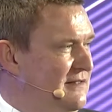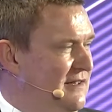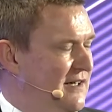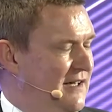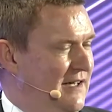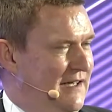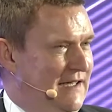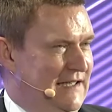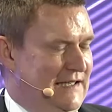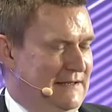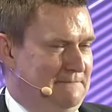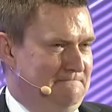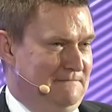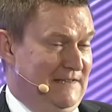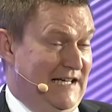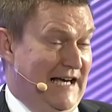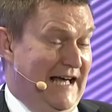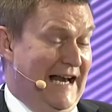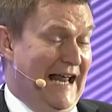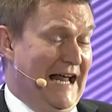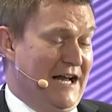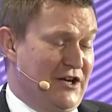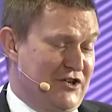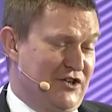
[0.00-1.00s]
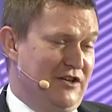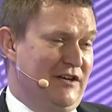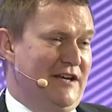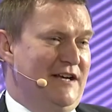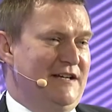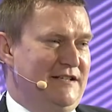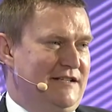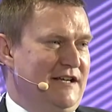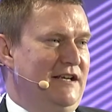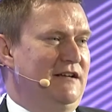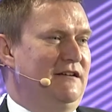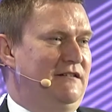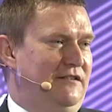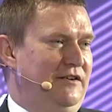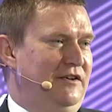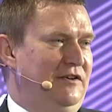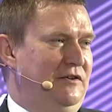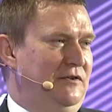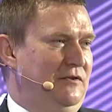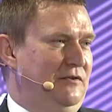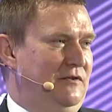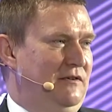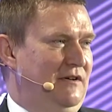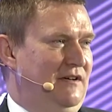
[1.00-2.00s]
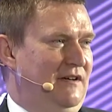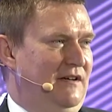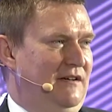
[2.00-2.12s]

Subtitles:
and actually did do